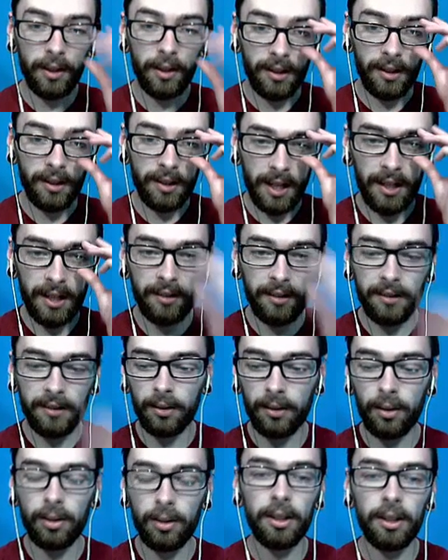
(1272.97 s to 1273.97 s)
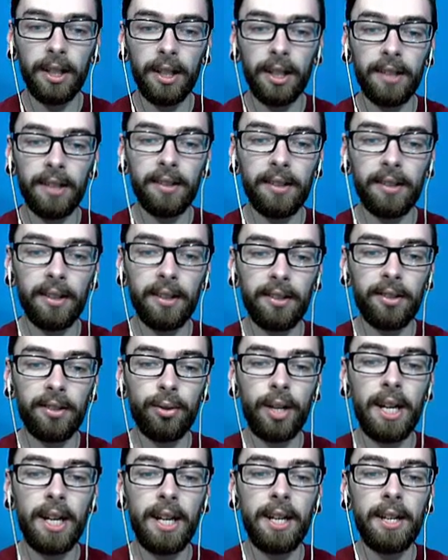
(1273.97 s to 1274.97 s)
guys lets us
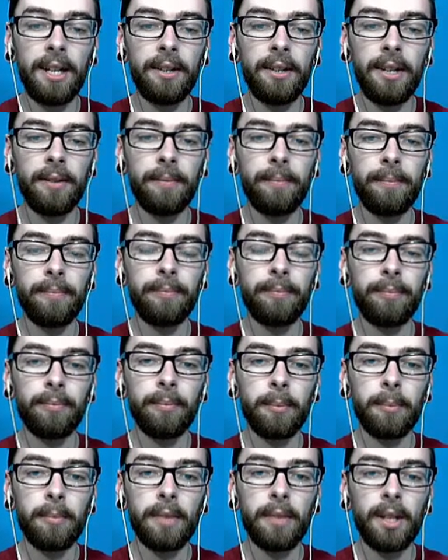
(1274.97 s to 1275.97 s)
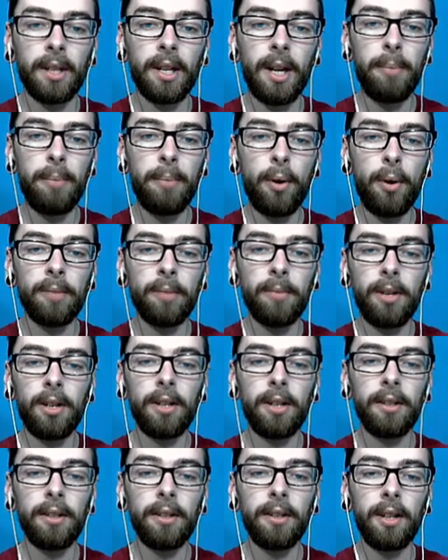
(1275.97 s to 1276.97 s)
trade a Pokemon